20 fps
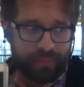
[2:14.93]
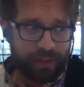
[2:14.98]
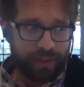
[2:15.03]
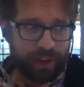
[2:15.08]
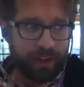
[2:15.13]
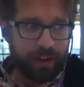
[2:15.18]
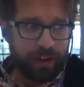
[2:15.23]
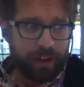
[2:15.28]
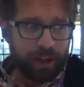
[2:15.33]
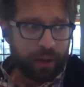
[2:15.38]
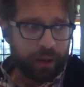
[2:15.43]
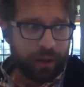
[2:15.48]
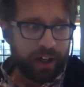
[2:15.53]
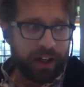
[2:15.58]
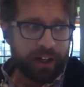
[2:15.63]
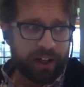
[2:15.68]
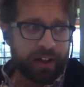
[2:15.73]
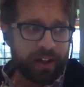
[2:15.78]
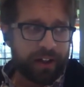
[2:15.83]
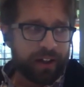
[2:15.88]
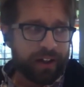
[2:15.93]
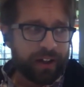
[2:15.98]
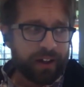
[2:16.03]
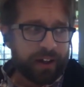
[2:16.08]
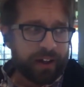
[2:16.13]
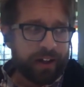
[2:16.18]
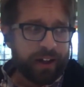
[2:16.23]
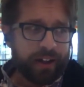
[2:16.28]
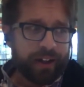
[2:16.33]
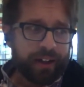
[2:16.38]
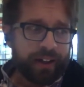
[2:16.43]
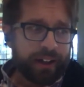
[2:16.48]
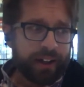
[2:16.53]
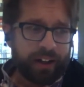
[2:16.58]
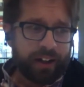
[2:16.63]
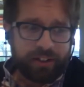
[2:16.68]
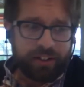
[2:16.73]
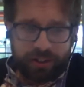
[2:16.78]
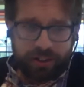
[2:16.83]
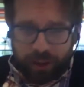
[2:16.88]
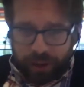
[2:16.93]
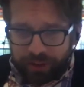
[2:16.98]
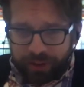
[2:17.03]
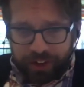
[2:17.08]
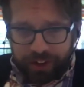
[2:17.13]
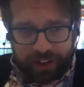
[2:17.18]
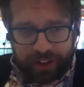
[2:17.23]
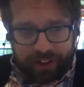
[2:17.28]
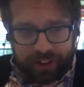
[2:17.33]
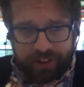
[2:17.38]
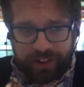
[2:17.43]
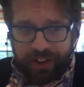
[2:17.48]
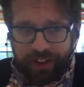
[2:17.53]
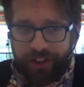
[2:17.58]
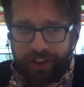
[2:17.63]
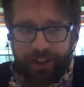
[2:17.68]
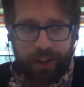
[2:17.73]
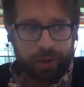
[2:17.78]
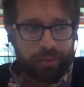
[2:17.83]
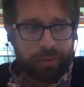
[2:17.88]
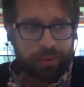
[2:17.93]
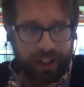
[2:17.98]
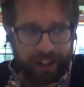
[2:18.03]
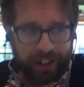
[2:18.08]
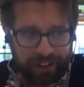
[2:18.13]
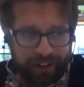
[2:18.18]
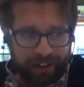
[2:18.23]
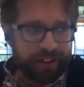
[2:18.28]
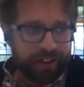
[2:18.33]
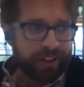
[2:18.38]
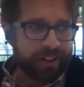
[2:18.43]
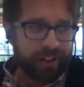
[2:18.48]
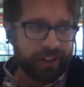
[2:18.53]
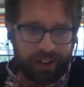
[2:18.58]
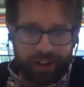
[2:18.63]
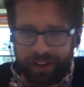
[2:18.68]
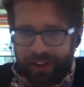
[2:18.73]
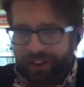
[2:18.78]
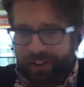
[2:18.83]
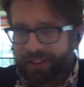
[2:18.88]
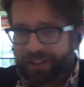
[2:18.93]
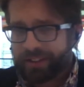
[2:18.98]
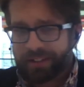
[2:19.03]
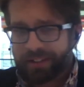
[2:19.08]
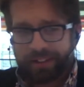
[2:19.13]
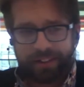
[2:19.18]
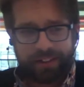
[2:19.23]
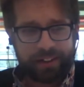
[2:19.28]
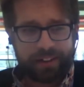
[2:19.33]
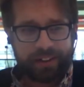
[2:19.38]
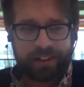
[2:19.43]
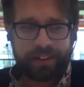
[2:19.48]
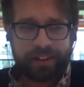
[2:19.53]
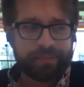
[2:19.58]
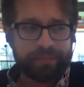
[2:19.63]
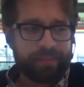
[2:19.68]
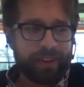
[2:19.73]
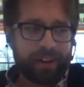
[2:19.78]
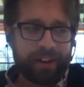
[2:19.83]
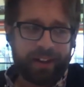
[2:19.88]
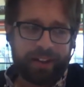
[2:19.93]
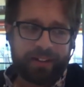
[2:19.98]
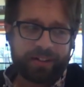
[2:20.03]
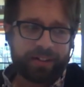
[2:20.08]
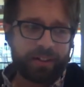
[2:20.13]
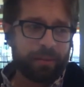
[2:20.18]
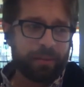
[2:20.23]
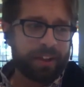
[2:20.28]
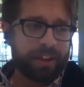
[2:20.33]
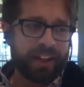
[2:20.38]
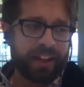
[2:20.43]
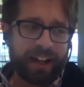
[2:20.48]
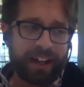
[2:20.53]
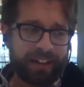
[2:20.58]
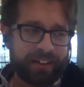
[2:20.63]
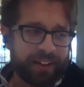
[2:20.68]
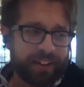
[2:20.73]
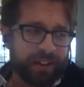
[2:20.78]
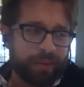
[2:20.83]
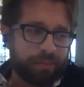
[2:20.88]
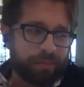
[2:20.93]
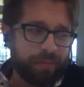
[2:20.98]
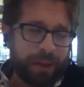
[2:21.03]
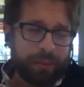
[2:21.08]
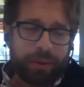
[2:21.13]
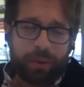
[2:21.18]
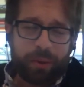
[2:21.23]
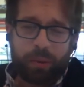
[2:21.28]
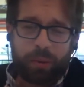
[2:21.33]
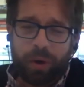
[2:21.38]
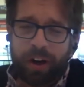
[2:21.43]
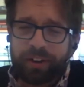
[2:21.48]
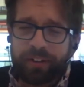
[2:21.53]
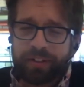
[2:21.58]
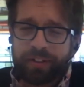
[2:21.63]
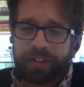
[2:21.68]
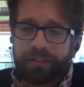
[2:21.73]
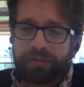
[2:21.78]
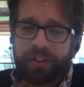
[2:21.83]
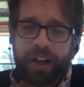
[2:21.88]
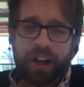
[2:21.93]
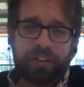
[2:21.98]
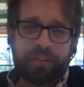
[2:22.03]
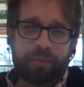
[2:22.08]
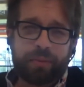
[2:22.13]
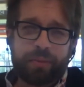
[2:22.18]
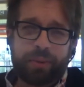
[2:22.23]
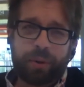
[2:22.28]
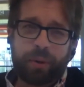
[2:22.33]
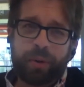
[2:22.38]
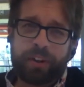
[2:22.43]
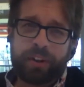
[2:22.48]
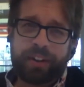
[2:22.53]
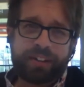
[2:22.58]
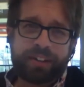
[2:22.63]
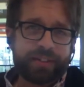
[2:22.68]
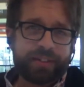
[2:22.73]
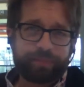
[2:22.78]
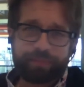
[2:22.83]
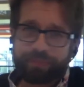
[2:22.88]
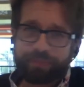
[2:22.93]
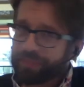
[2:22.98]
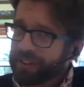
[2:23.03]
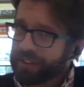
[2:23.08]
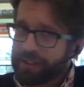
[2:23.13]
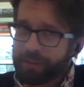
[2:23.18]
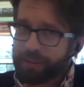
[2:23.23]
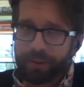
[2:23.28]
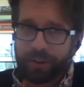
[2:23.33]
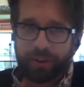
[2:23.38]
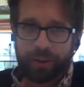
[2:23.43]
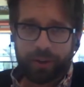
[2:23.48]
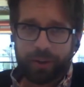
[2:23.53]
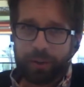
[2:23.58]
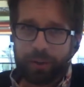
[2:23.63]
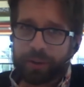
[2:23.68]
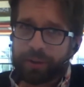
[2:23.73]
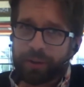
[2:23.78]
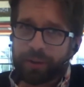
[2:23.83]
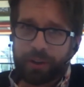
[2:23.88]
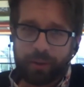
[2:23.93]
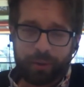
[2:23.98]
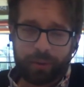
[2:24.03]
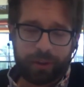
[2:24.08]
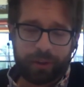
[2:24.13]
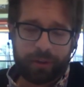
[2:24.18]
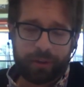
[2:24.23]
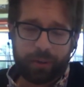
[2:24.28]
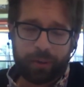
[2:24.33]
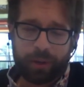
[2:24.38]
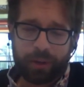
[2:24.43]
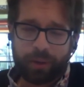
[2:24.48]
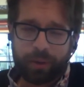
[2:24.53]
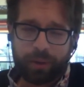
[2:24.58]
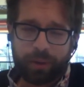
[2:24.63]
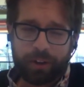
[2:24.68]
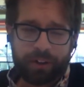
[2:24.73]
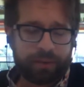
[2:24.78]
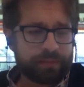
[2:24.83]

a consultant, a writer, an artist, somebody that has like maybe 1 to 5 employees, typically who we work with,